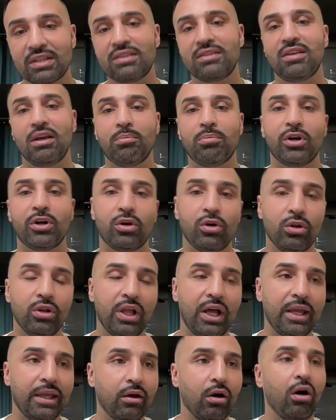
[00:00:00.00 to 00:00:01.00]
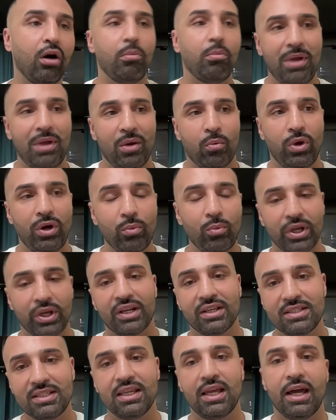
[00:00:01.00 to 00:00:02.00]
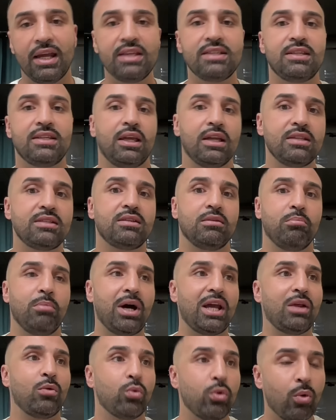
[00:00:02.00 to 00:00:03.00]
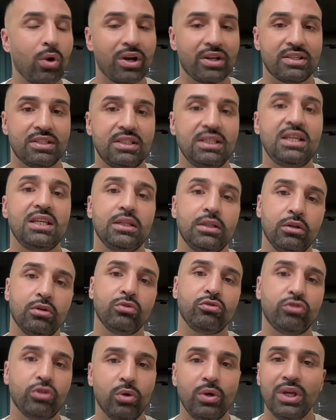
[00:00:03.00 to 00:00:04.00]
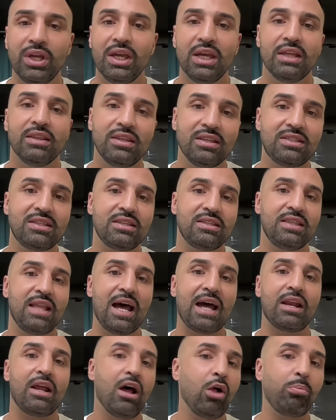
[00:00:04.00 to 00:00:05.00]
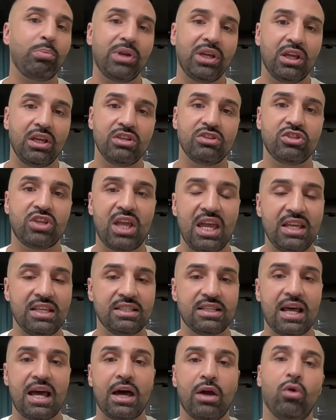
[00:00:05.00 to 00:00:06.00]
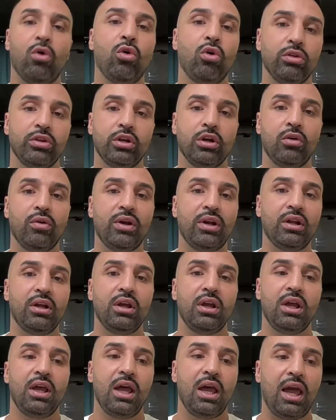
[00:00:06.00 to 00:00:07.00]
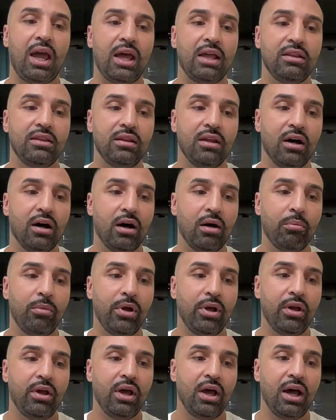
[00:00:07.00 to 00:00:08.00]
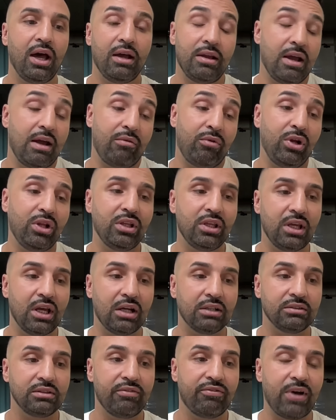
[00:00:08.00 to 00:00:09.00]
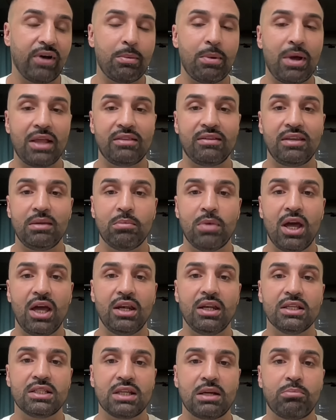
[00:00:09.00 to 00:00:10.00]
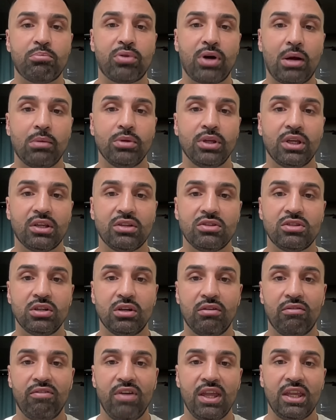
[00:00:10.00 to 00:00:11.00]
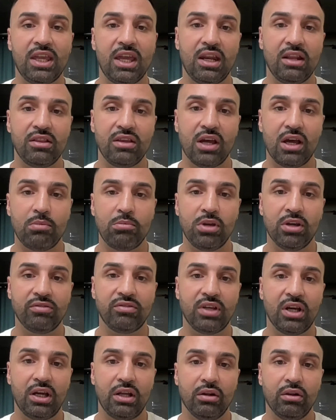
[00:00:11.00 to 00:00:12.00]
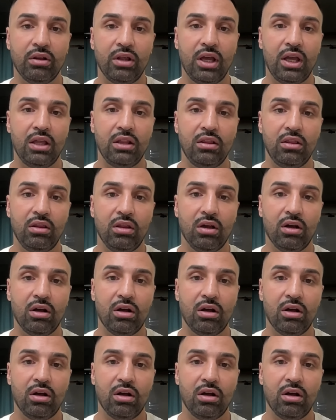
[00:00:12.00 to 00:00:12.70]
a typical like, oh man, when are we going to see Ennis against somebody we want to see, you know? So this is not helping his case at all, you know, and I really, if I'm at Team Ennis, I'd probably consider vacating the IBF title and